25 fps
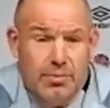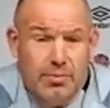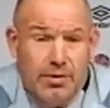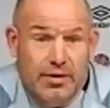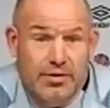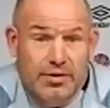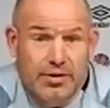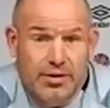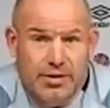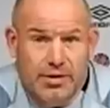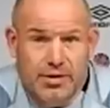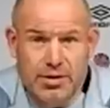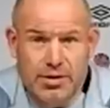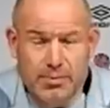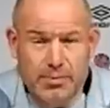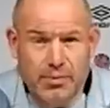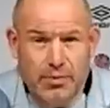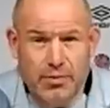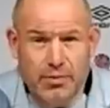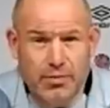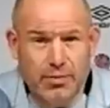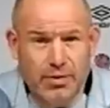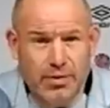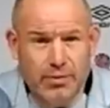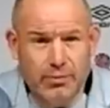But at this
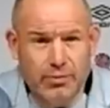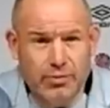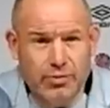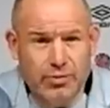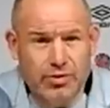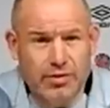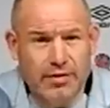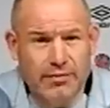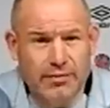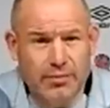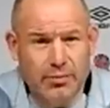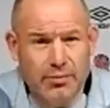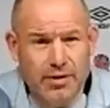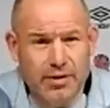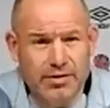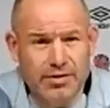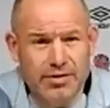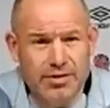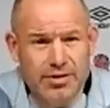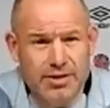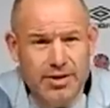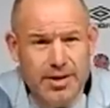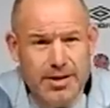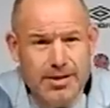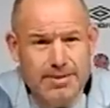point, we'll just have to wait
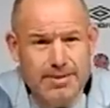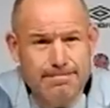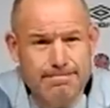and see.